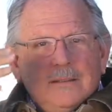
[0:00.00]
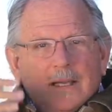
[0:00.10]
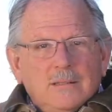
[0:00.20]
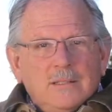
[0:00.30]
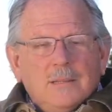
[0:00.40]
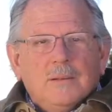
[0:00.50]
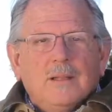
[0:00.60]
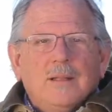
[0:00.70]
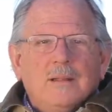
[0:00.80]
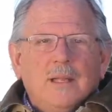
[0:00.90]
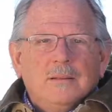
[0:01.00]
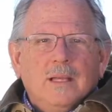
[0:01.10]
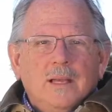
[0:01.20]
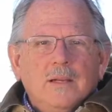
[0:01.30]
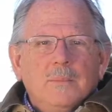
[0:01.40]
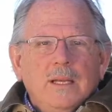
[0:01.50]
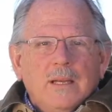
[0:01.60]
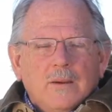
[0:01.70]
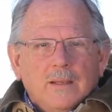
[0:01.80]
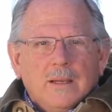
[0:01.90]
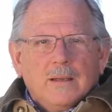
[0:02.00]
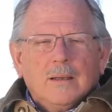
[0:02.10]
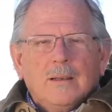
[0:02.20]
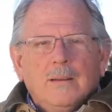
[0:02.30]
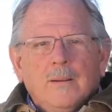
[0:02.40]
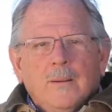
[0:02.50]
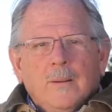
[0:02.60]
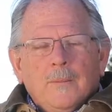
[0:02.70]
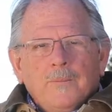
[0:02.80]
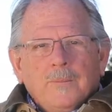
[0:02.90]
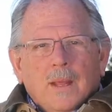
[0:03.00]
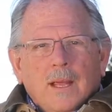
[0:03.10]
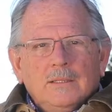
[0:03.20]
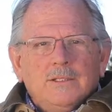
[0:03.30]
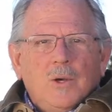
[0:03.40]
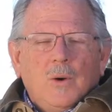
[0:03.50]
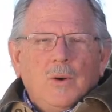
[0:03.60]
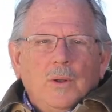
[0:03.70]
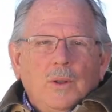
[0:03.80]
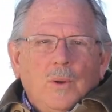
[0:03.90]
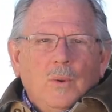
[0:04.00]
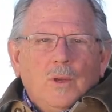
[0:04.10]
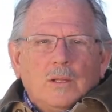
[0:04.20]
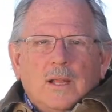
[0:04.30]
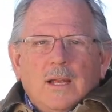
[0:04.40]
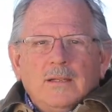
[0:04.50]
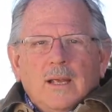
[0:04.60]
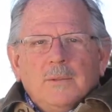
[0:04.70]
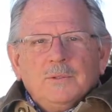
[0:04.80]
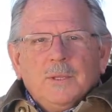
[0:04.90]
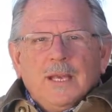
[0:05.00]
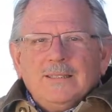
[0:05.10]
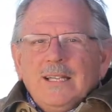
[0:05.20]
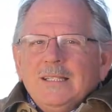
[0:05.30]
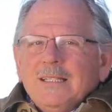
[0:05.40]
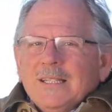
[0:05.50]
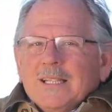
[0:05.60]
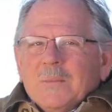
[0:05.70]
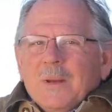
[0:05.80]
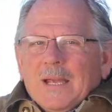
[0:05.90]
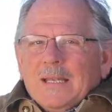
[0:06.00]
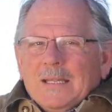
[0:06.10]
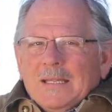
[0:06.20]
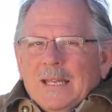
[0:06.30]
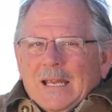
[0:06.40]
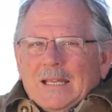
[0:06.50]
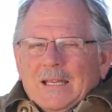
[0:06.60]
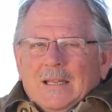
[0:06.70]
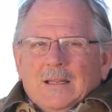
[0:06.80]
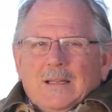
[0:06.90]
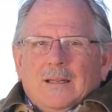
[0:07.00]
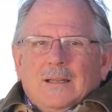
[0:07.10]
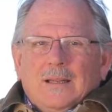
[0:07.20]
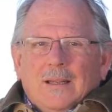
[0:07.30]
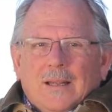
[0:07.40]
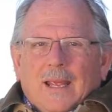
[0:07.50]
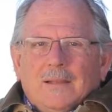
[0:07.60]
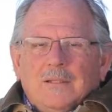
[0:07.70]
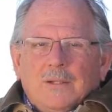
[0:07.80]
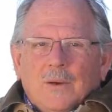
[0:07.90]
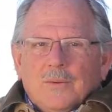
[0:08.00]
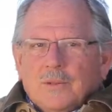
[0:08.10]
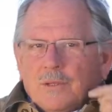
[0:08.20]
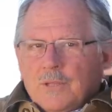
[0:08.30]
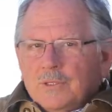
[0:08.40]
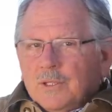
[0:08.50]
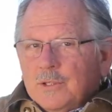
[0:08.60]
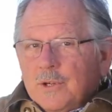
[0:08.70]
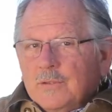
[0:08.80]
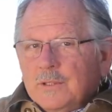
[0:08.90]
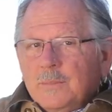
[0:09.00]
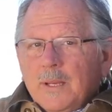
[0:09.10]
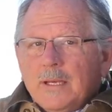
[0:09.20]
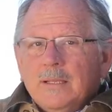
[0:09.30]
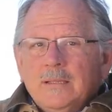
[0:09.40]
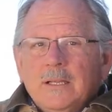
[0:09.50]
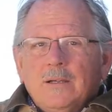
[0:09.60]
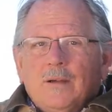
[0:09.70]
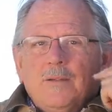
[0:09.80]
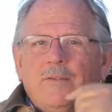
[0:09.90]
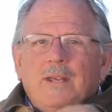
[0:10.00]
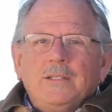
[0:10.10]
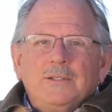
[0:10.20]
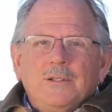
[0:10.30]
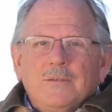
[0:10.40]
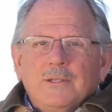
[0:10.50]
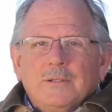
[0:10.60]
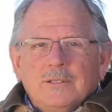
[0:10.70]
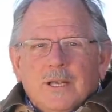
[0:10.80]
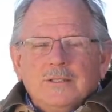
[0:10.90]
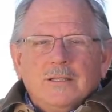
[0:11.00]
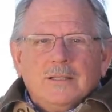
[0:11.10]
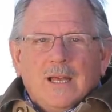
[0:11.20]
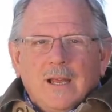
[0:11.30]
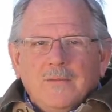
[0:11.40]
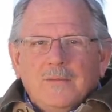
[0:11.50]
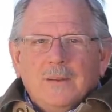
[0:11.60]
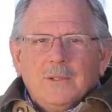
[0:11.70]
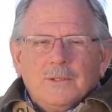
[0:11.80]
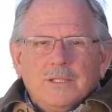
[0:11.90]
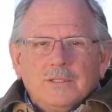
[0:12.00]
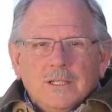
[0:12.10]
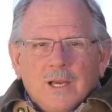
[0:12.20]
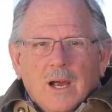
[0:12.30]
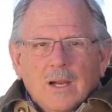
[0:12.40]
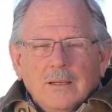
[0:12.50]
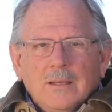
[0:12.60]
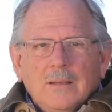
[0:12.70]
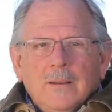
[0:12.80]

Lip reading: It's the intermediary there. And so a lot of times we get tension in the back of the neck. And so there's a nerve in the back of the neck called the vagus nerve that goes down to the diaphragm, it goes into the heart.